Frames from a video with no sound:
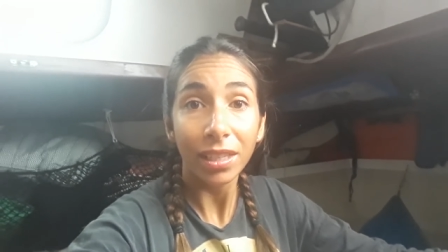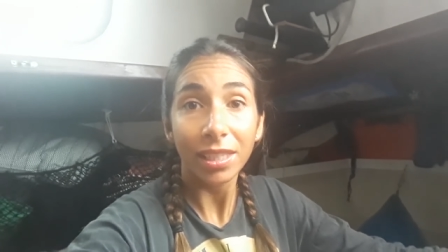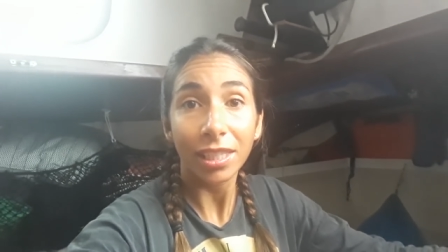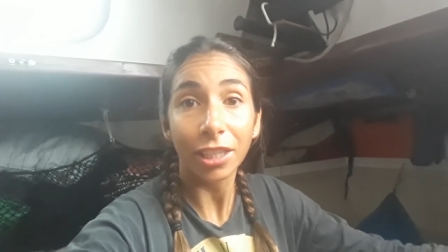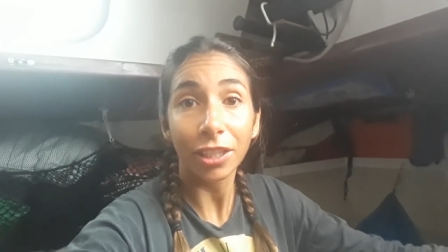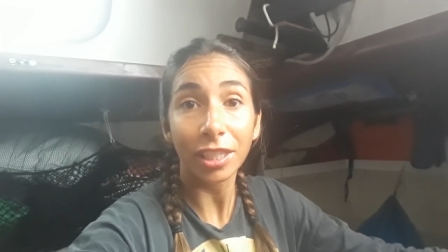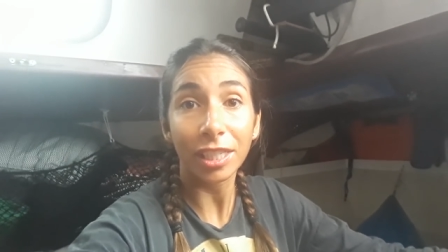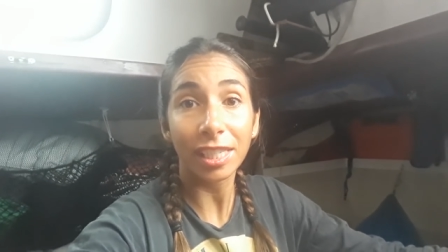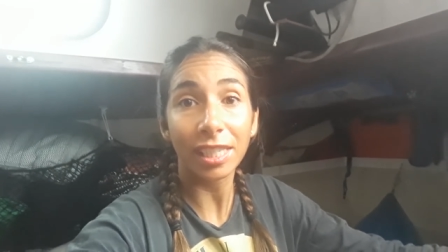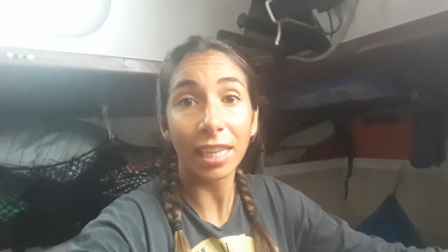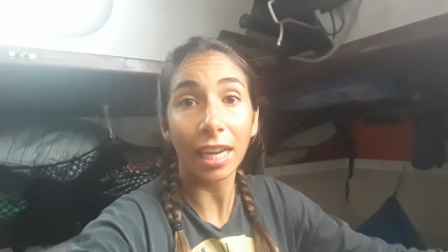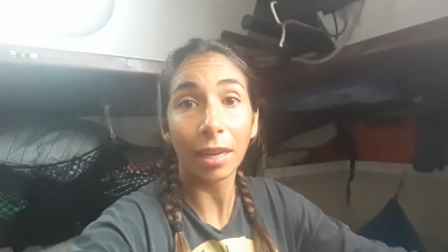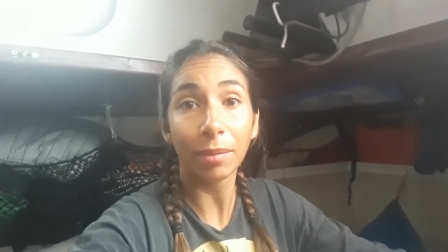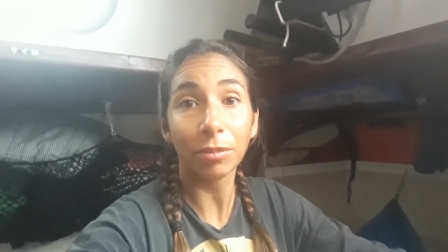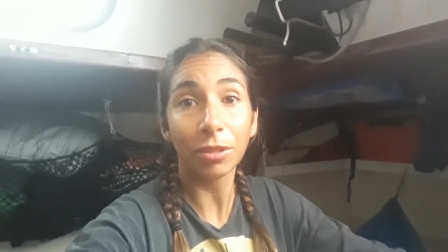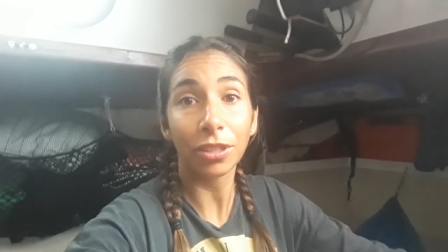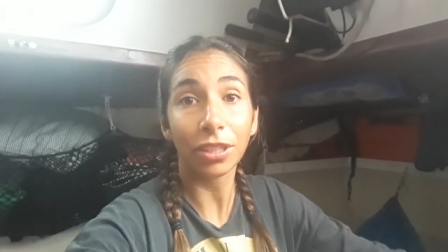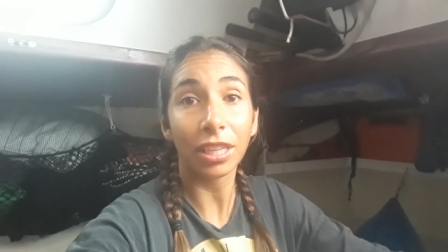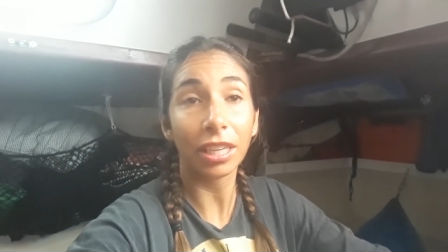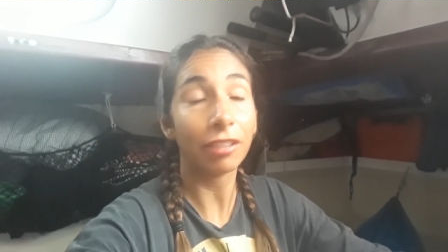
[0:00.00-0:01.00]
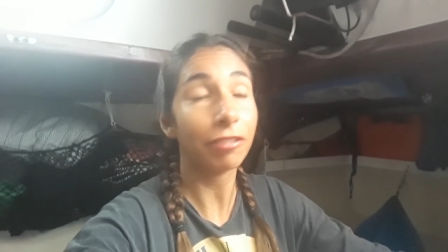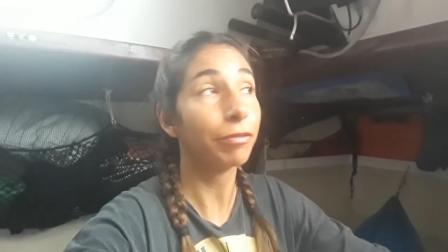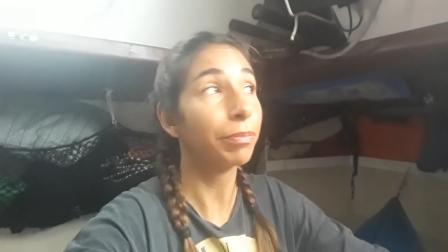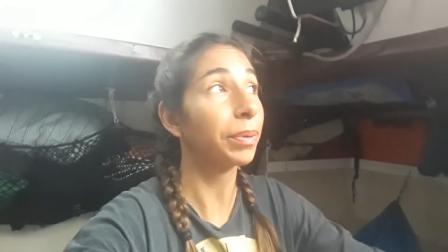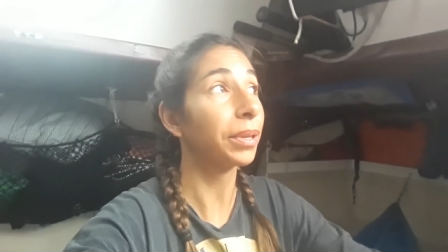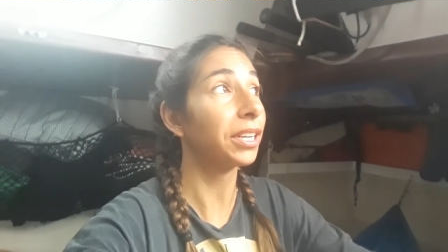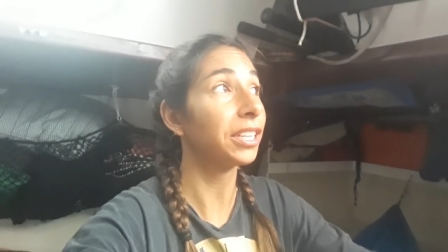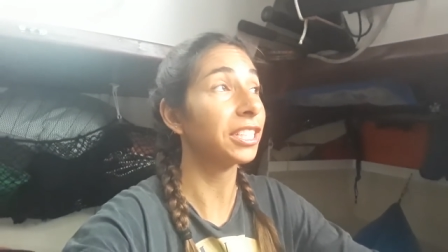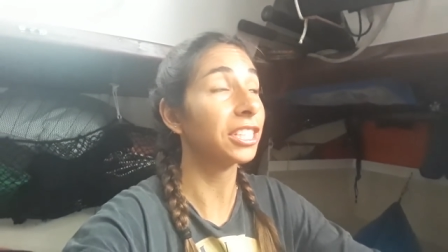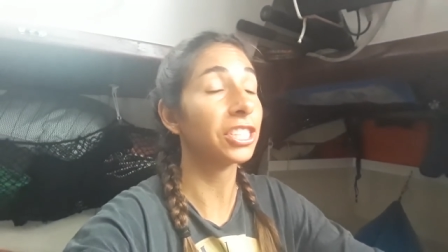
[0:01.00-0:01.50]
So it's time to give
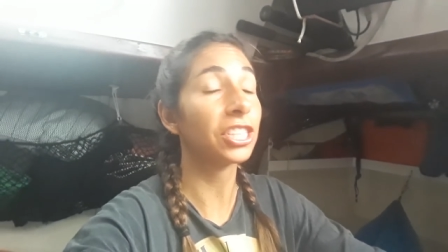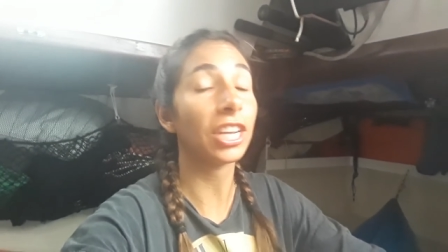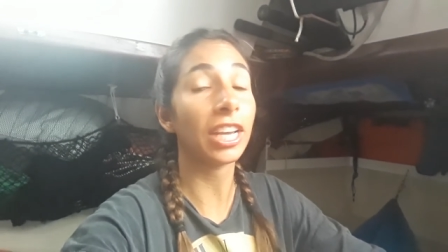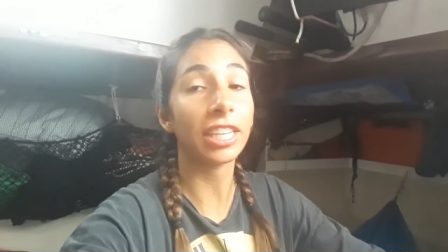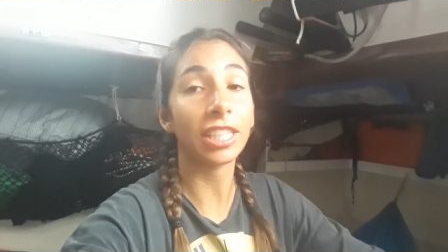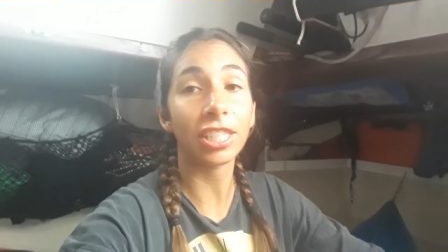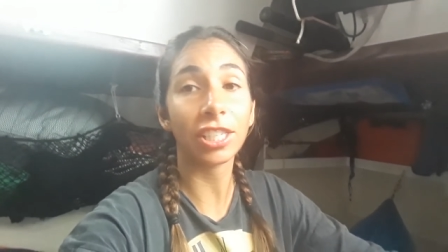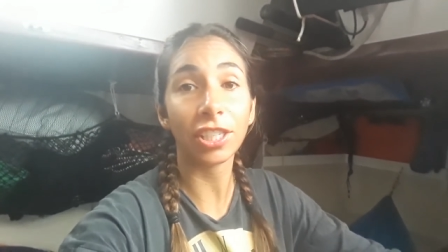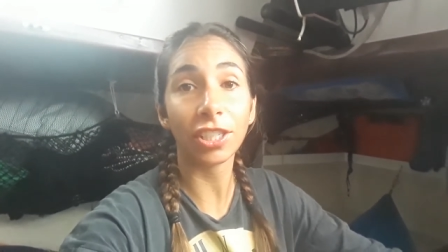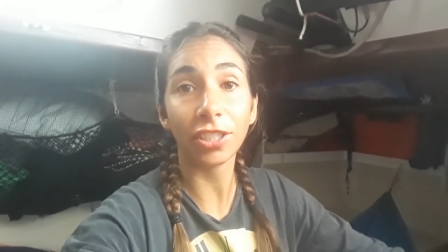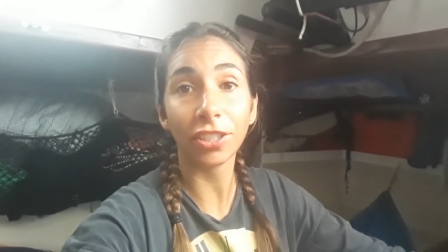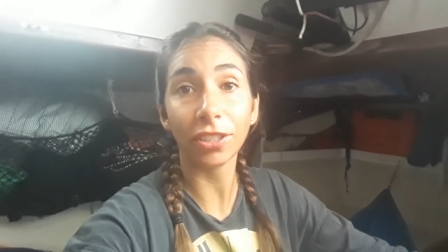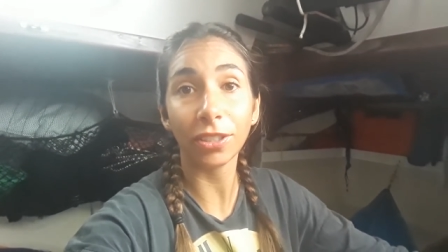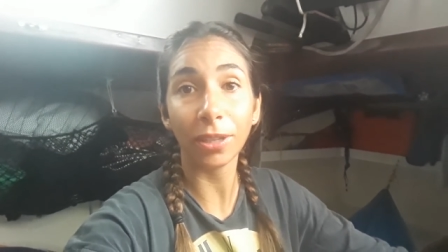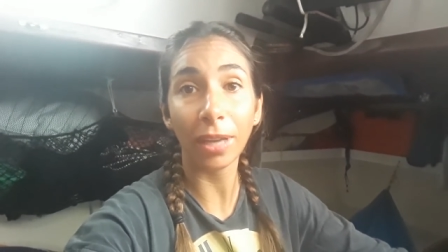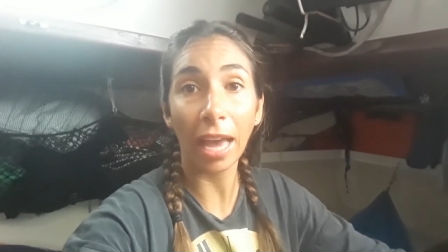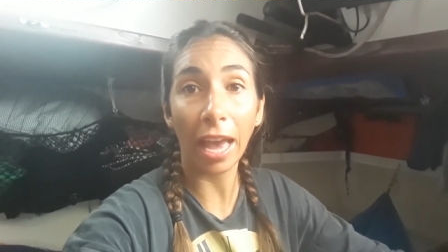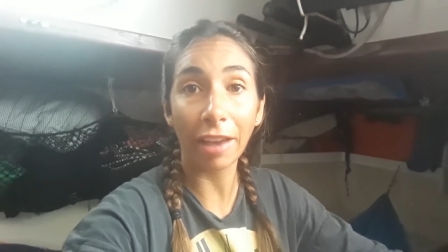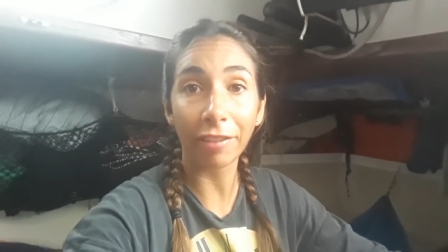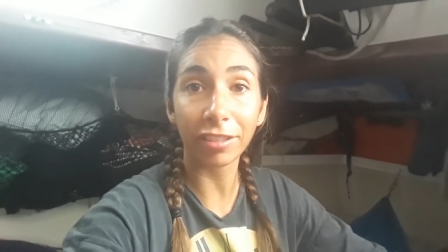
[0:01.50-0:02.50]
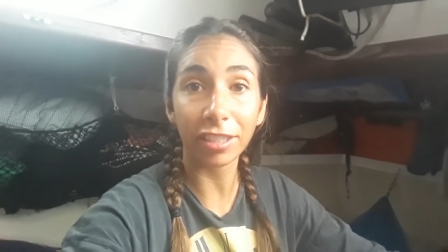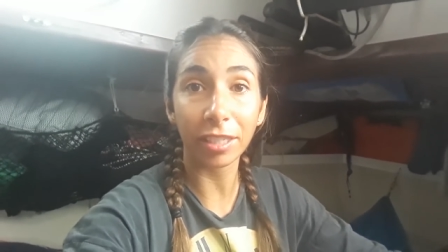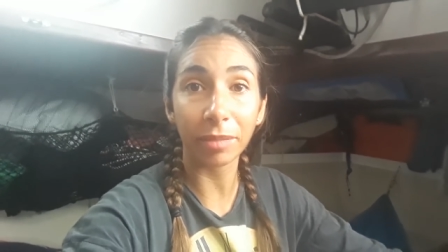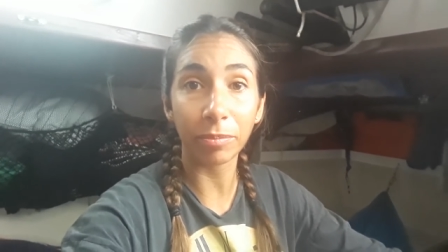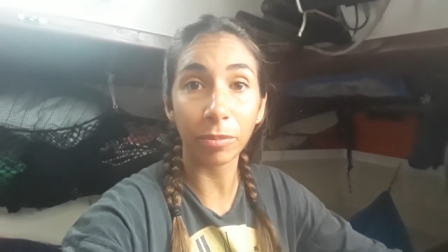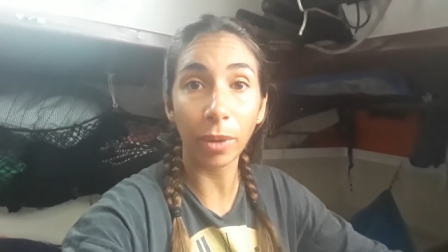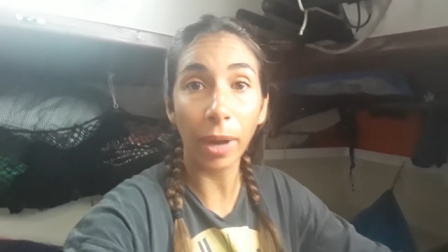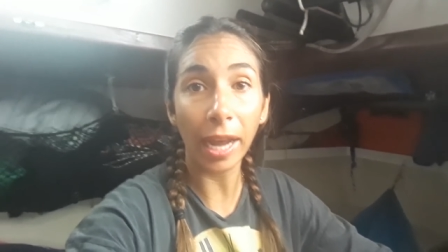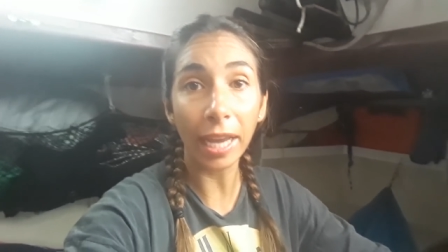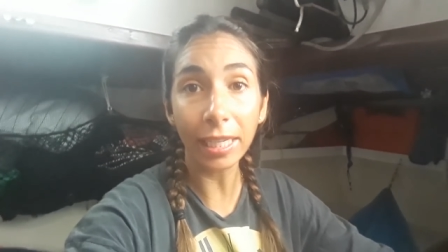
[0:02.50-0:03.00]
Peter a chance to have some
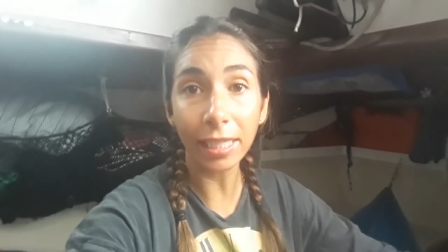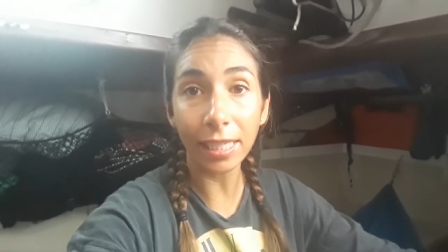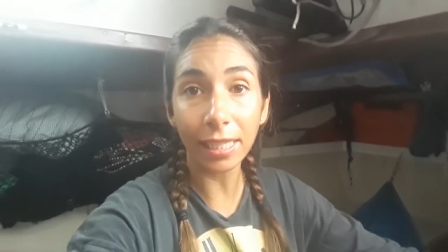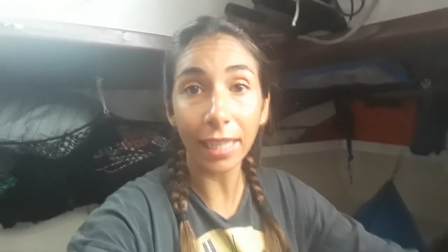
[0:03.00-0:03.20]
rest.